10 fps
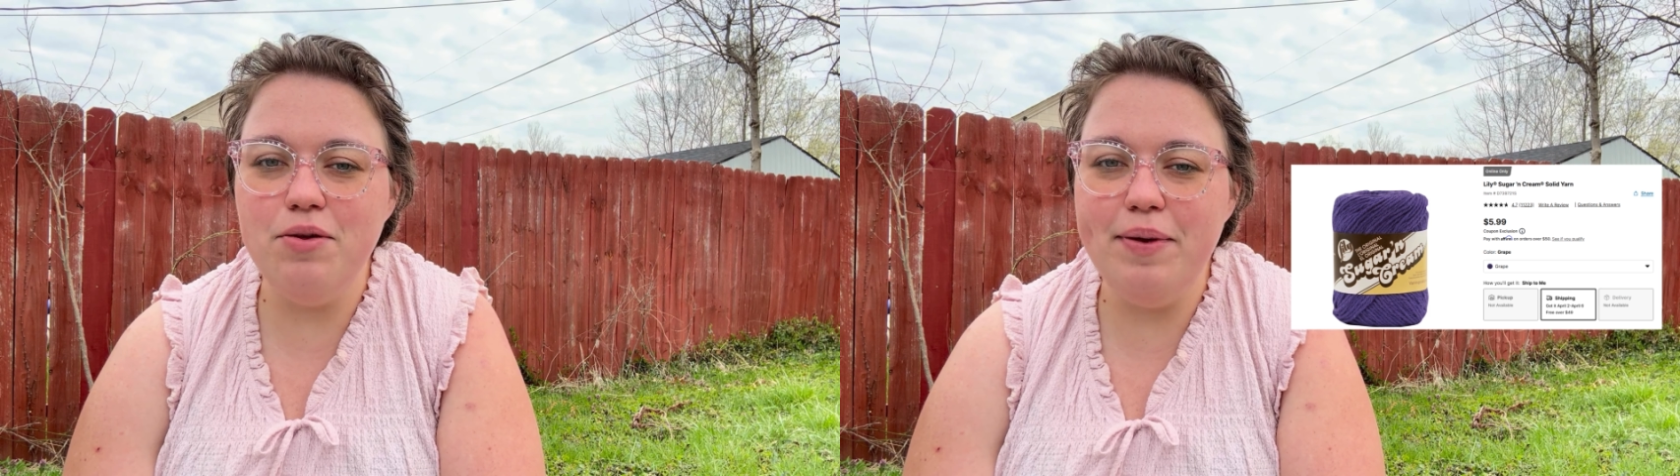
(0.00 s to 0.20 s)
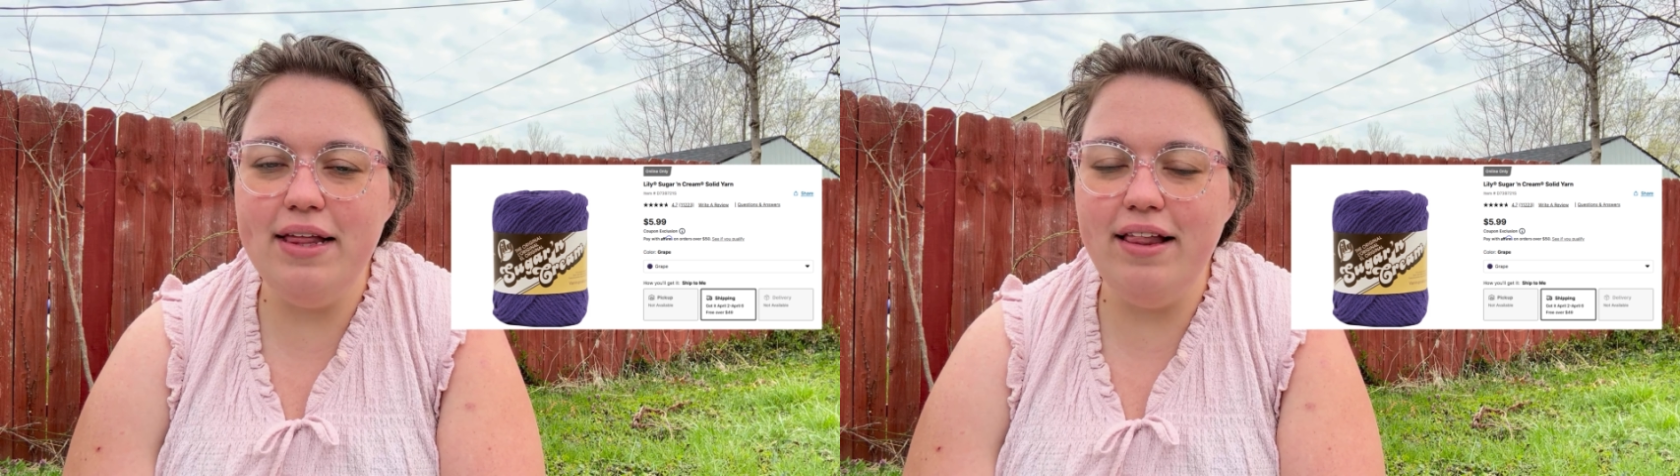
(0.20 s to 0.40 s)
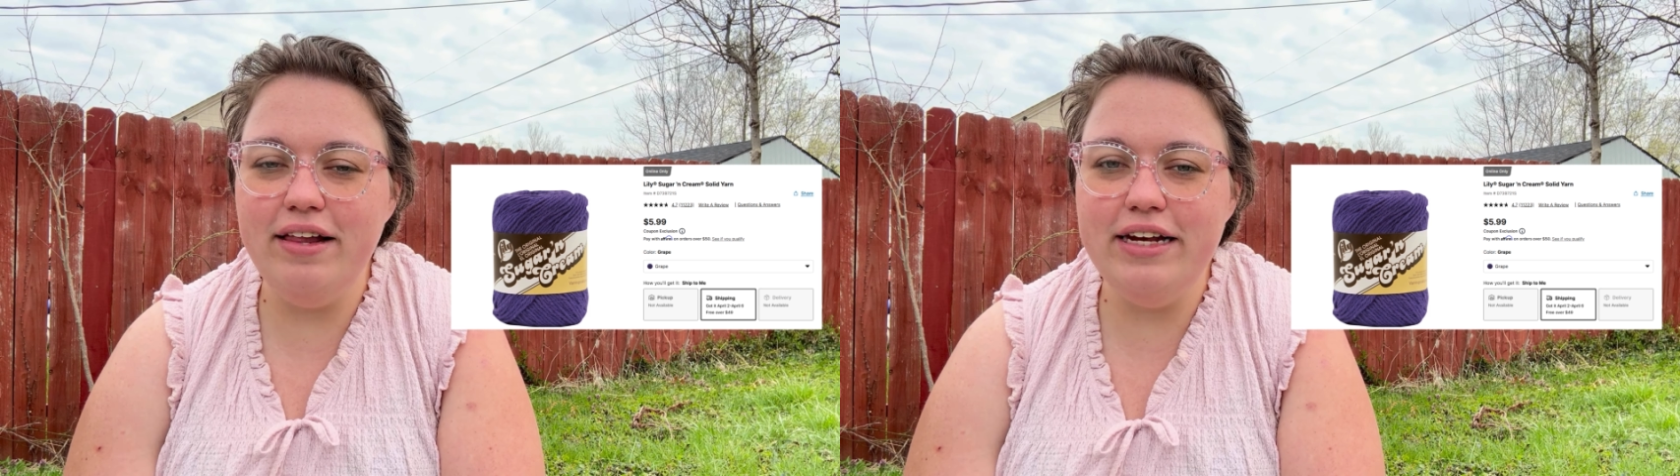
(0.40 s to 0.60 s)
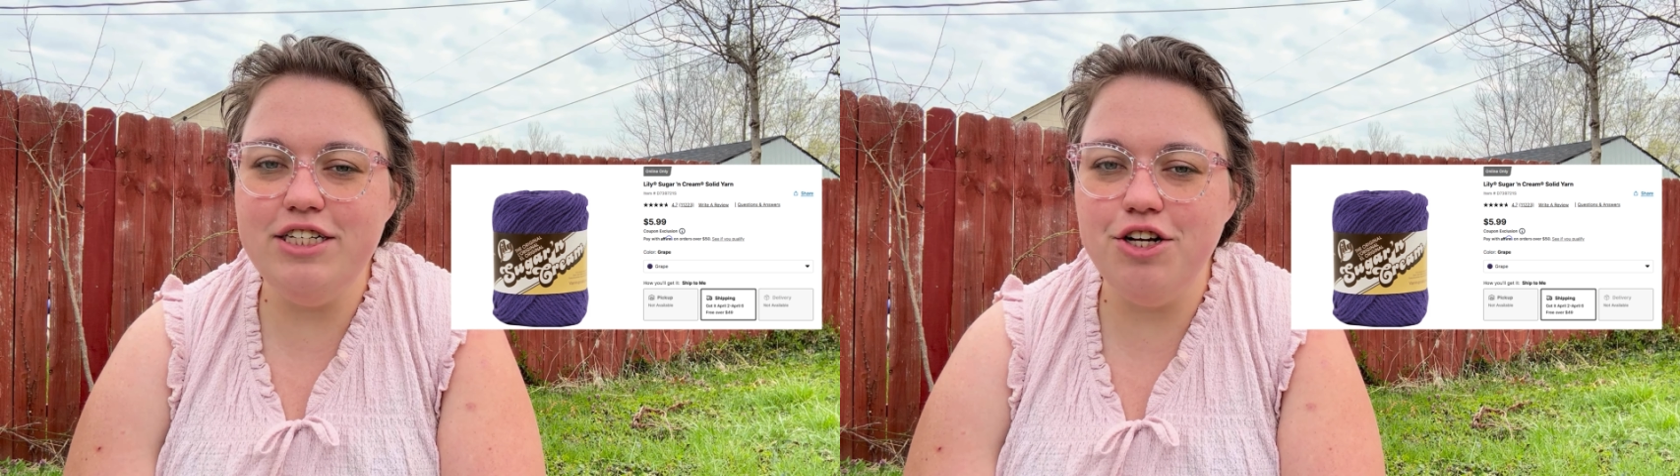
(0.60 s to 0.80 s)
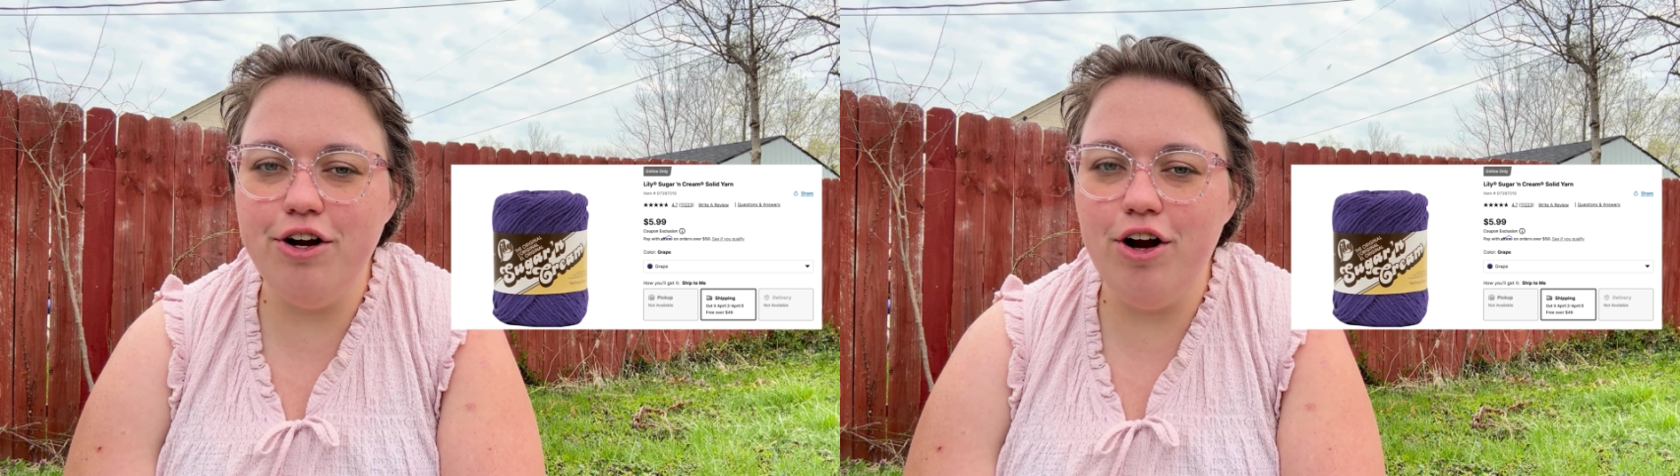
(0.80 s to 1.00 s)
to be Lily
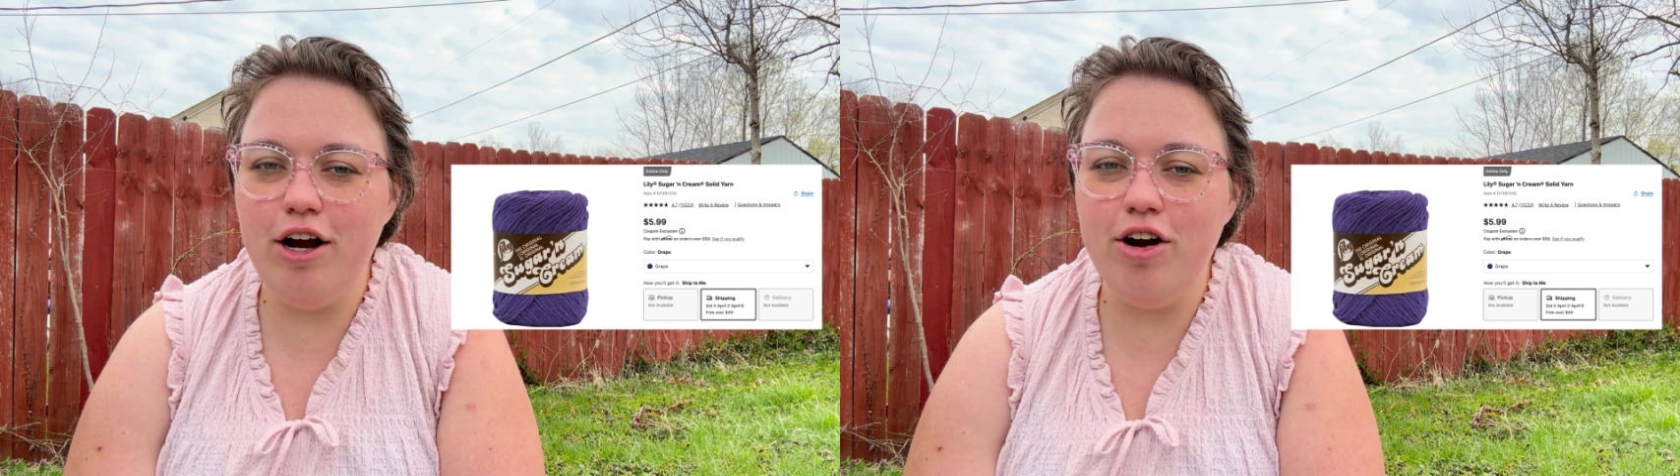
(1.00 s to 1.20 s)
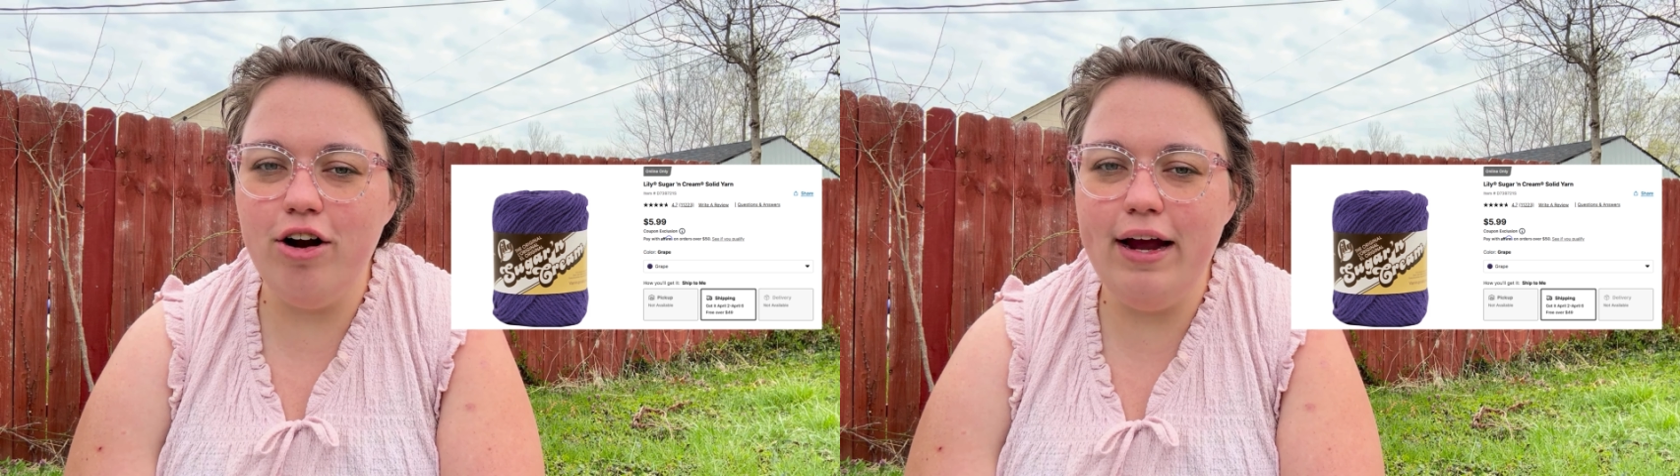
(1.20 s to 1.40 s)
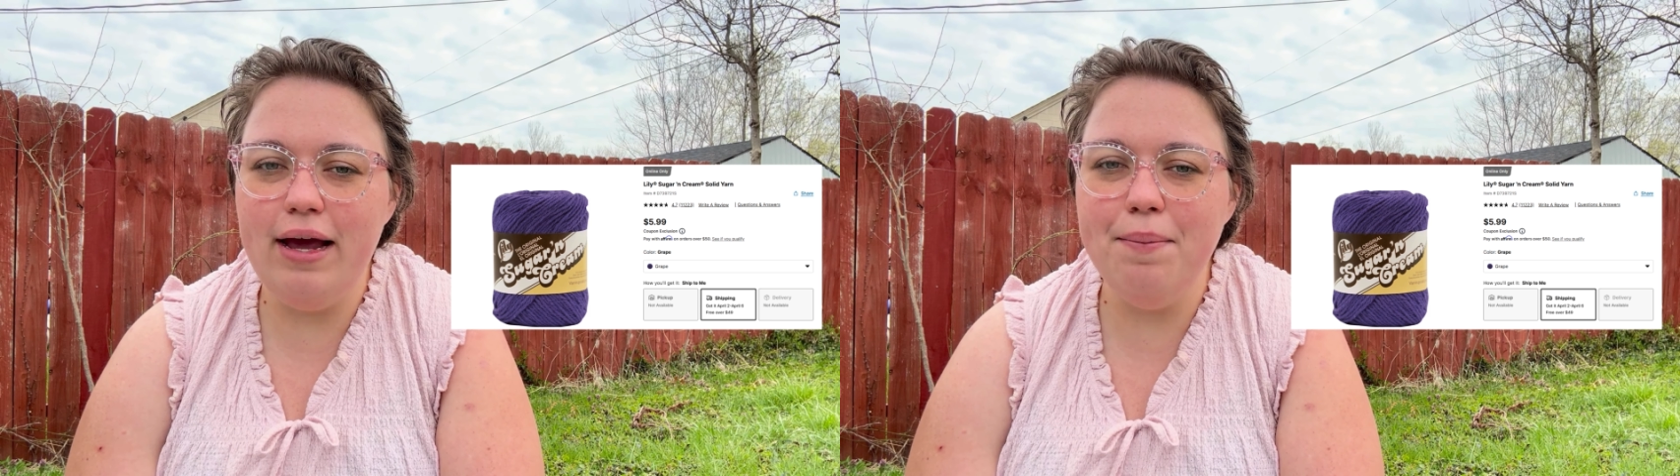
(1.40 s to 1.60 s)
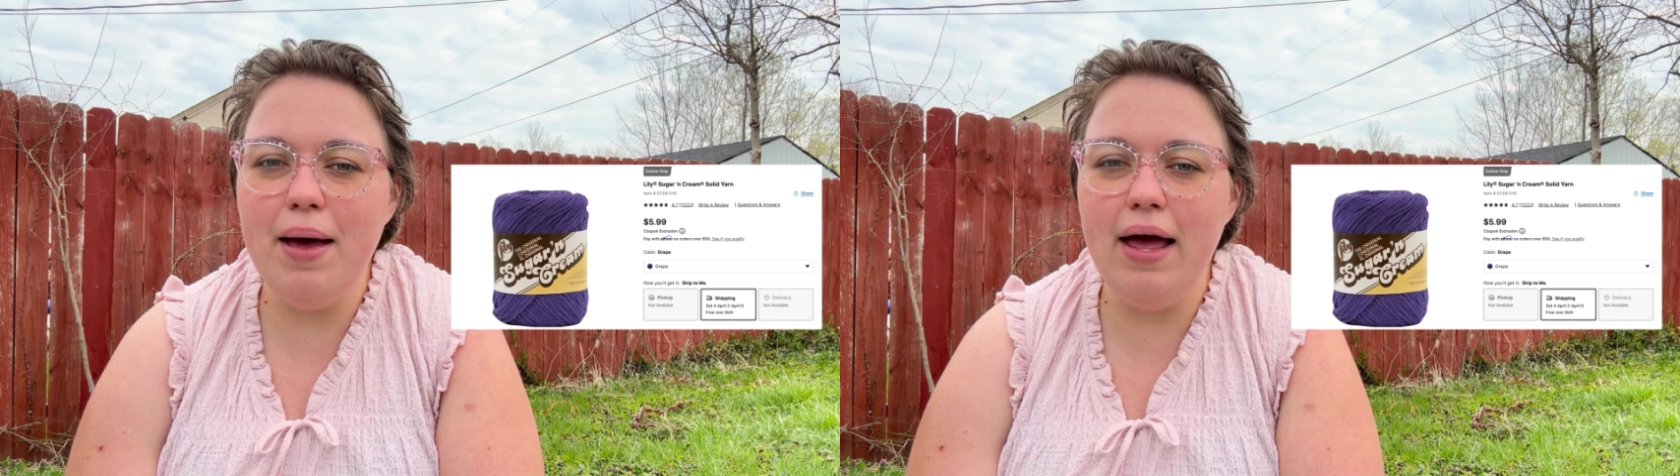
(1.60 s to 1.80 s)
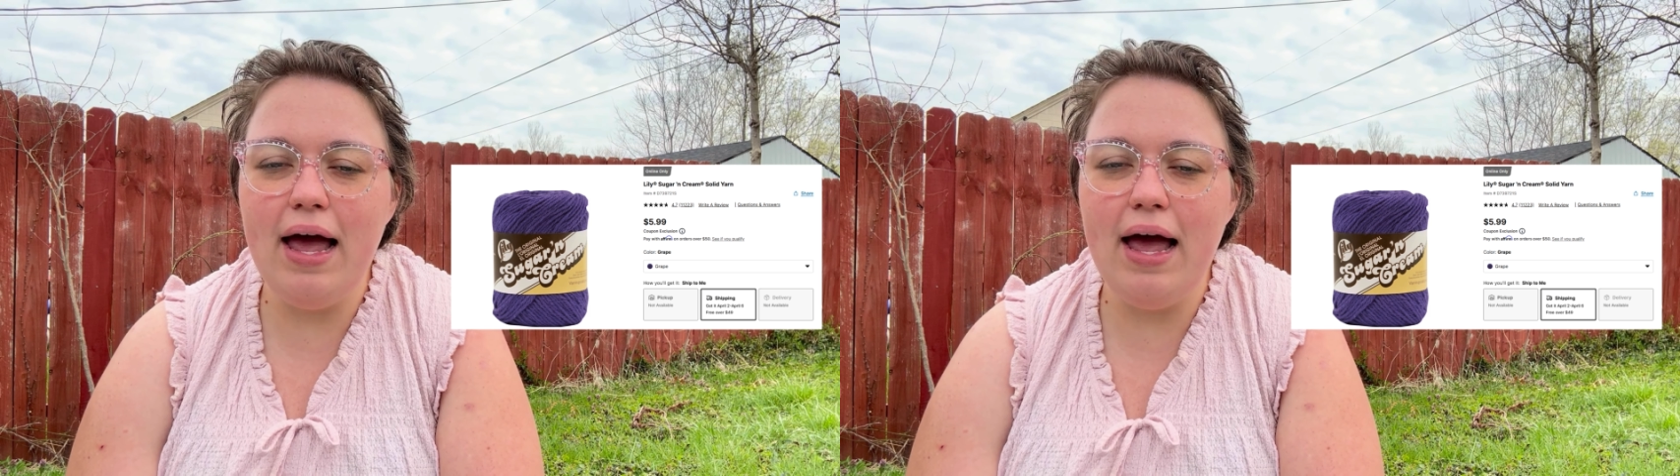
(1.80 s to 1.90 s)
Sugar and Cream.